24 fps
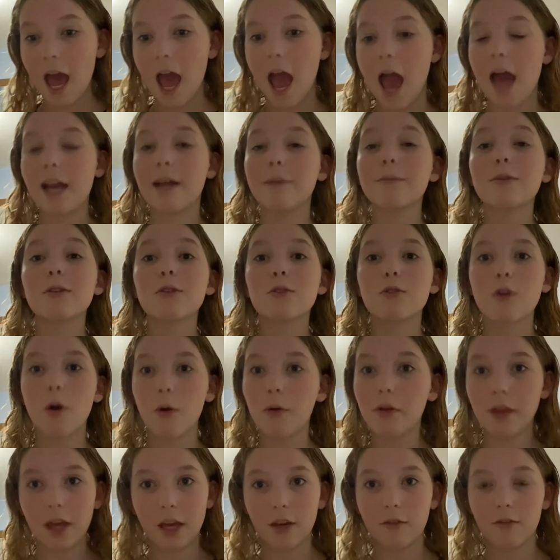And I'm so
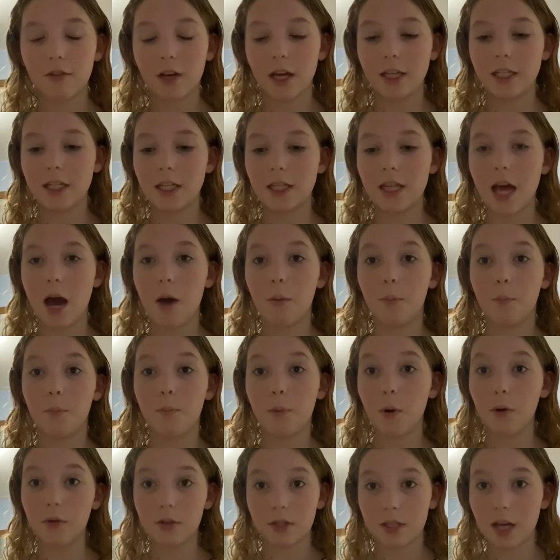thankful I did that
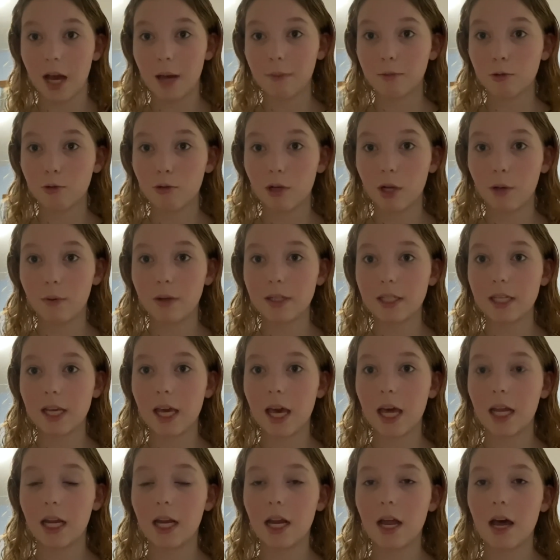both times when I went to
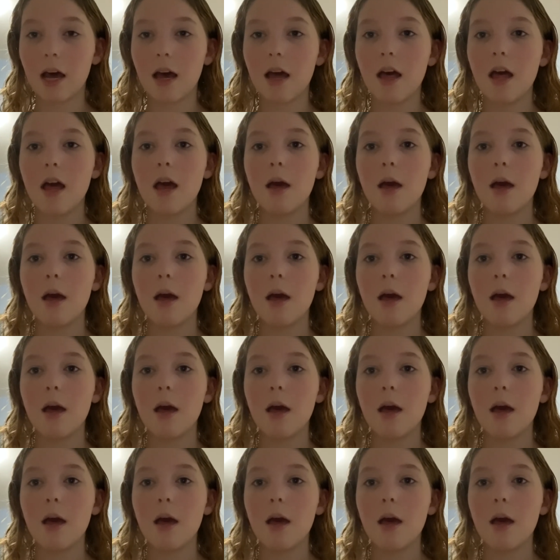Canada